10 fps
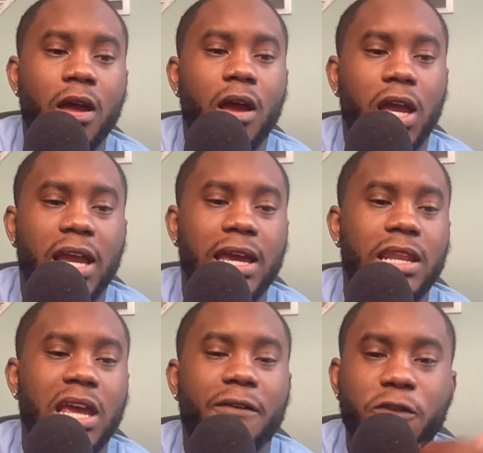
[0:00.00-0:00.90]
And
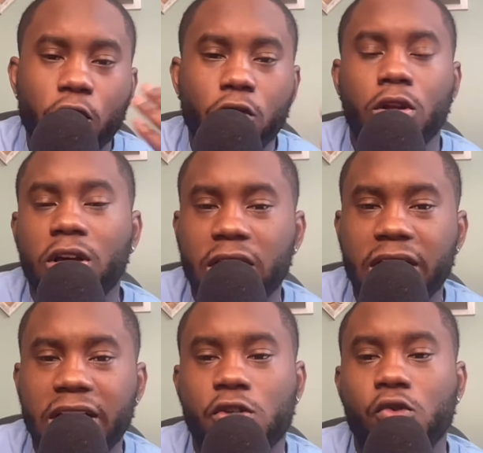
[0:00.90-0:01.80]
if you're
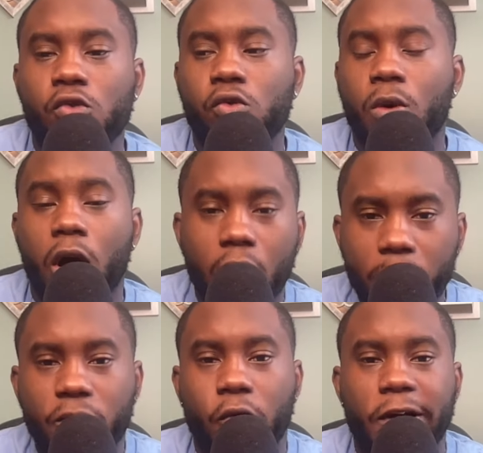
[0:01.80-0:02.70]
looking to
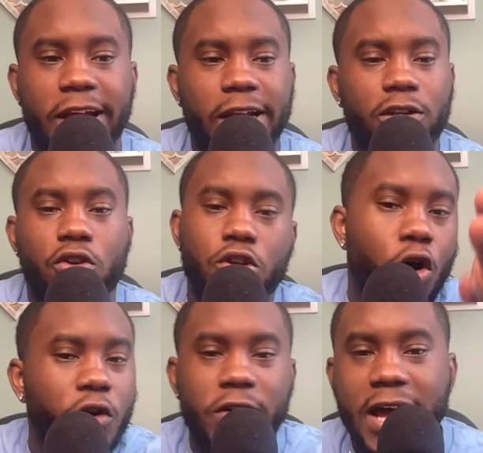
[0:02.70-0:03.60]
upgrade, you
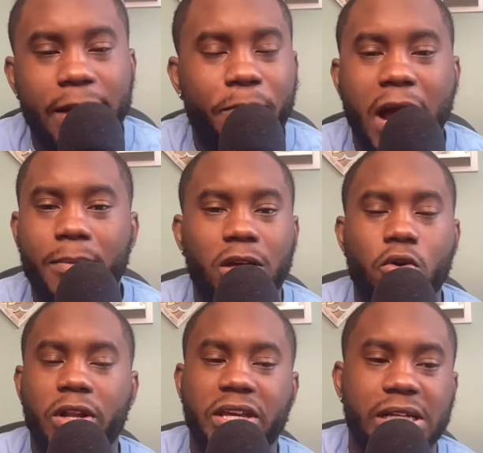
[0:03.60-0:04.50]
know you're not probably
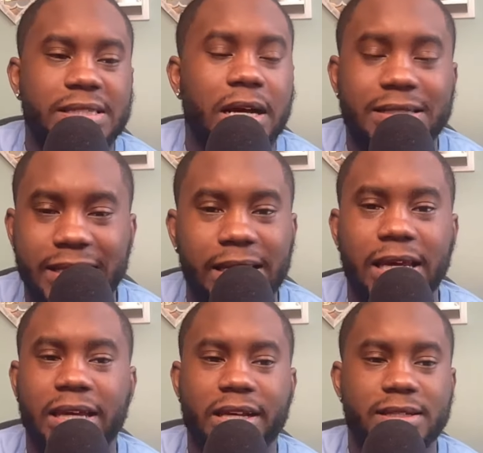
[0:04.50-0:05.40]
going to get a T.
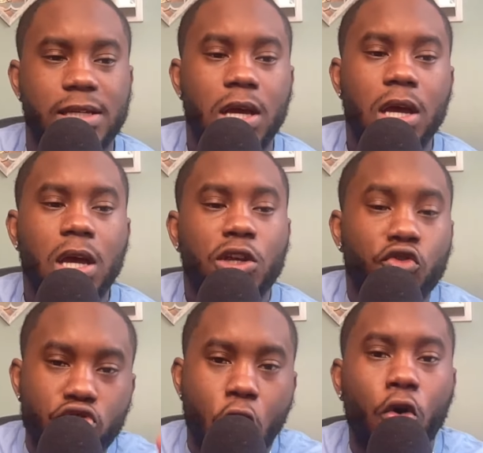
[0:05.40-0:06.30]
Higgins. You
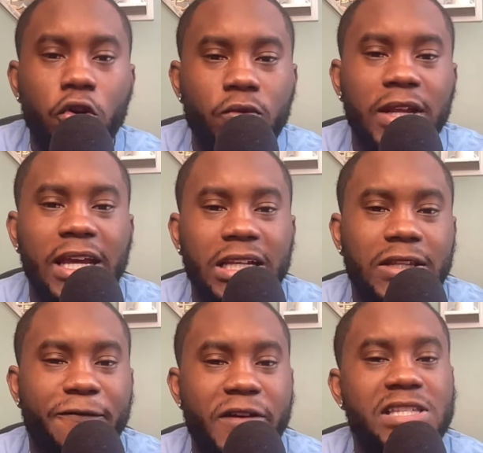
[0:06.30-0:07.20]
know you need
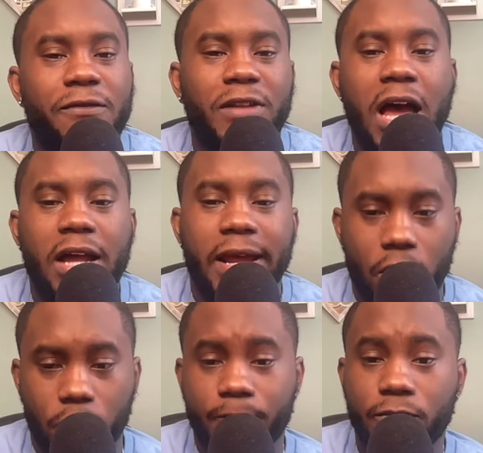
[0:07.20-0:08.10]
defensive line
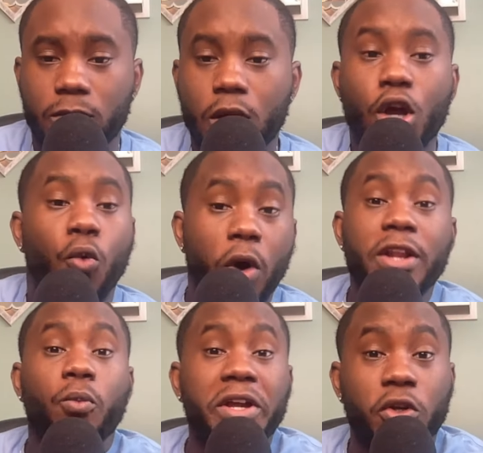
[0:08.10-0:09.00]
help. What
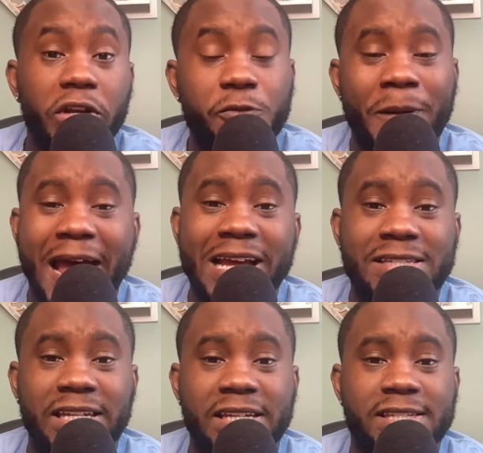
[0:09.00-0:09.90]
did we do this past
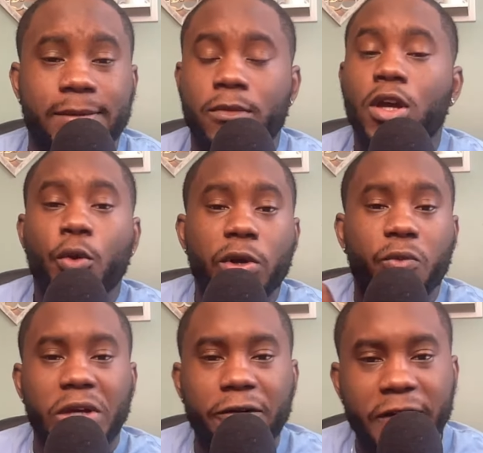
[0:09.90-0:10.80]
season? We
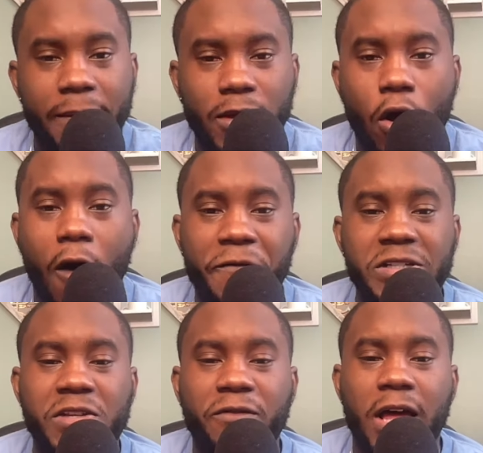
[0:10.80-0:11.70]
revamped the
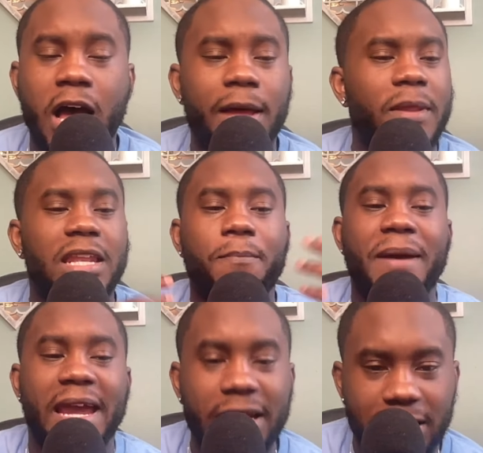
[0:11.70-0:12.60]
offensive line, and it
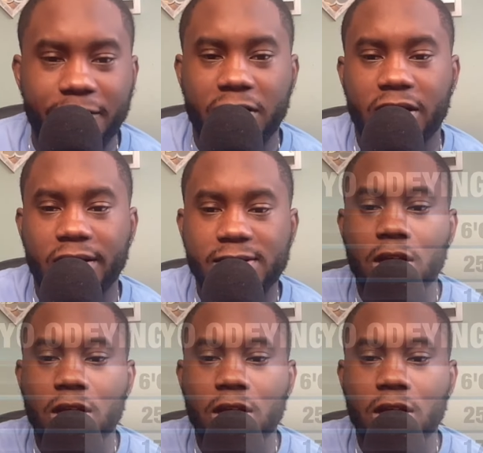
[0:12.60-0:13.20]
paid dividends.